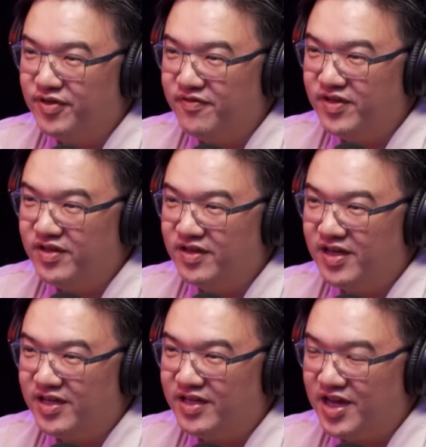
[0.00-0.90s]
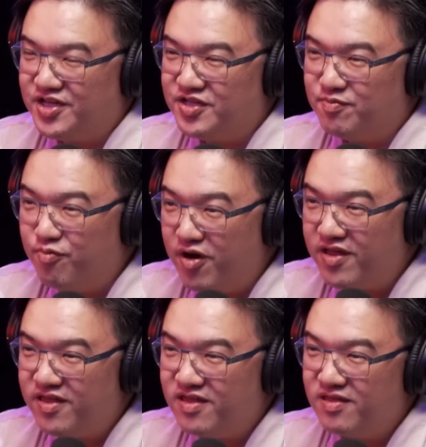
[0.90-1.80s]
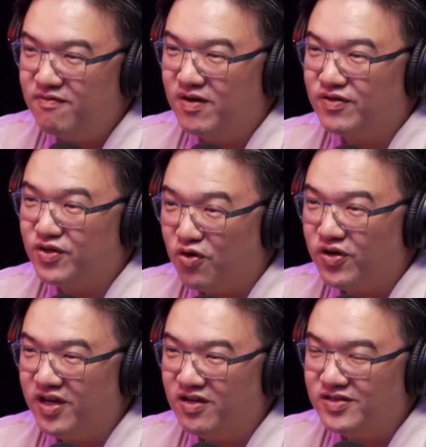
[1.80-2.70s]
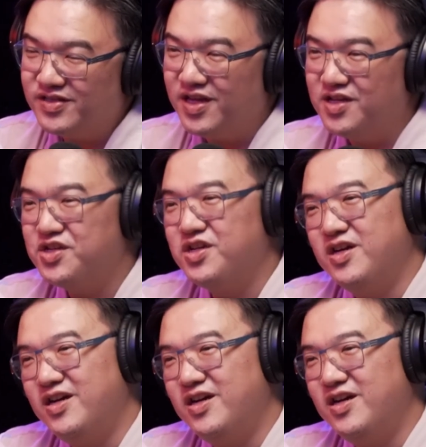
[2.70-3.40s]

to even like catch his breath while talking on stage.